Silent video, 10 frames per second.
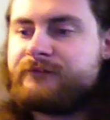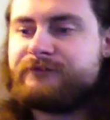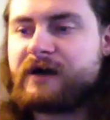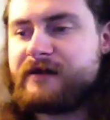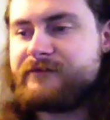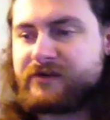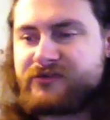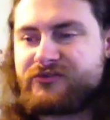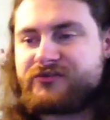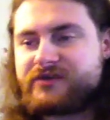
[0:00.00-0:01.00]
five
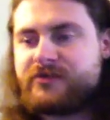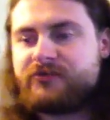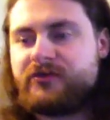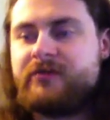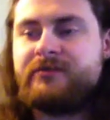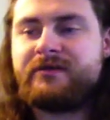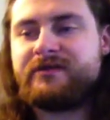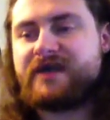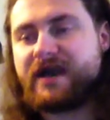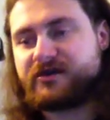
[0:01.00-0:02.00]
Xyz in, in
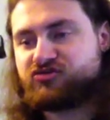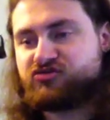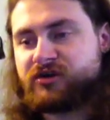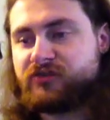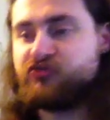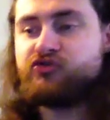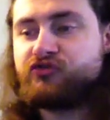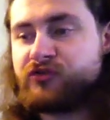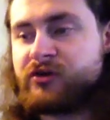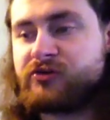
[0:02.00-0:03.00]
the extra, two
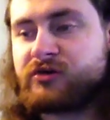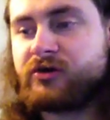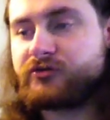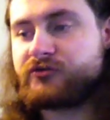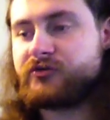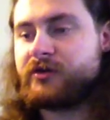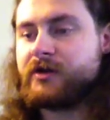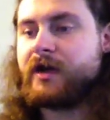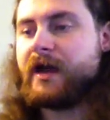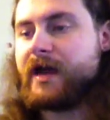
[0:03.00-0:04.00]
synchros,
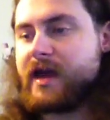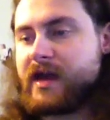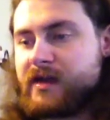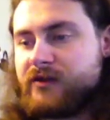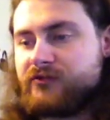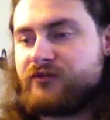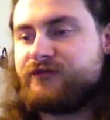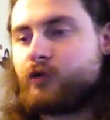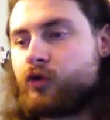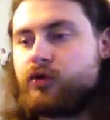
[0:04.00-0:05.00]
and
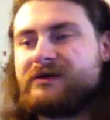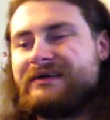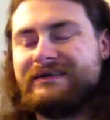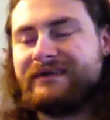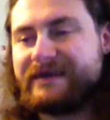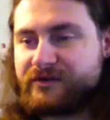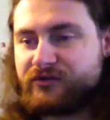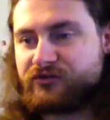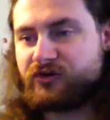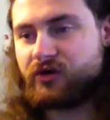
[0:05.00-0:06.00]
four links.
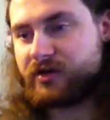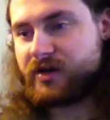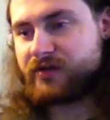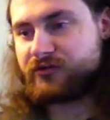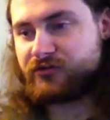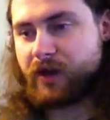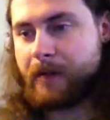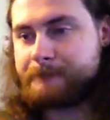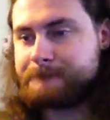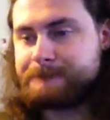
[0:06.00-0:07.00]
So it's
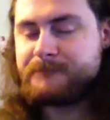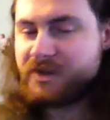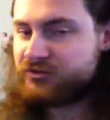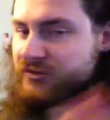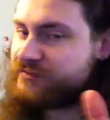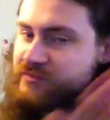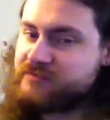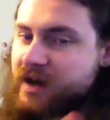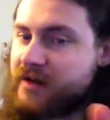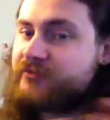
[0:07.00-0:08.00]
a mix of
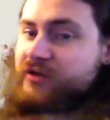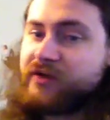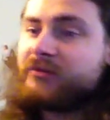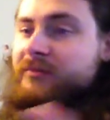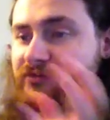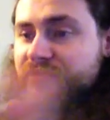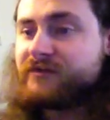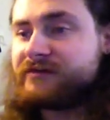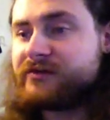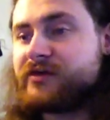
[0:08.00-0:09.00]
it's, it's a mix of
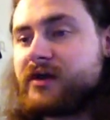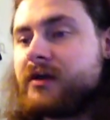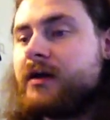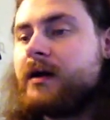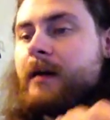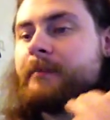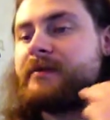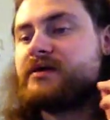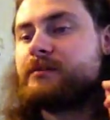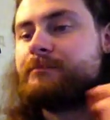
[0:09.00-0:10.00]
everything,
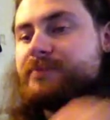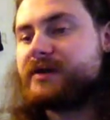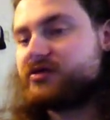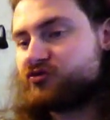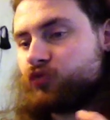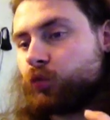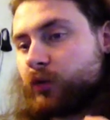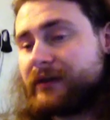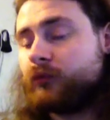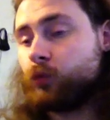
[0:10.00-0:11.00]
but your biggest
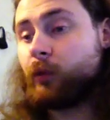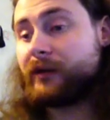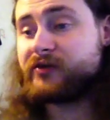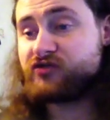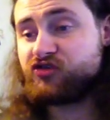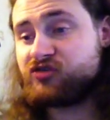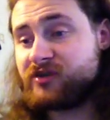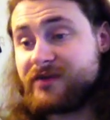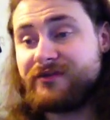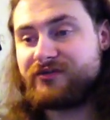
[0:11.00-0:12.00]
win win condition
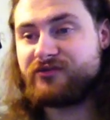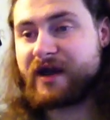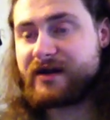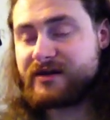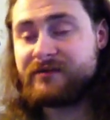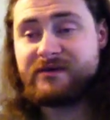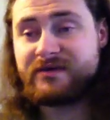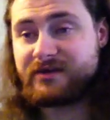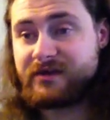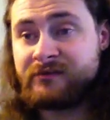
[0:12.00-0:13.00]
in the deck in
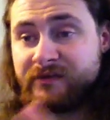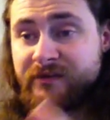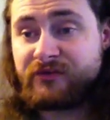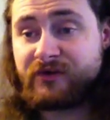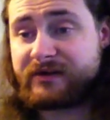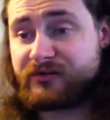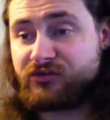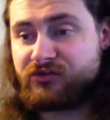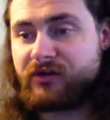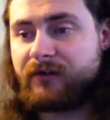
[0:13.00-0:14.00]
the in, in the deck
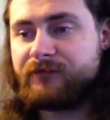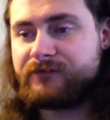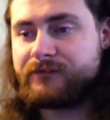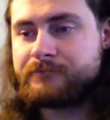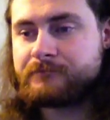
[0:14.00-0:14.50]
itself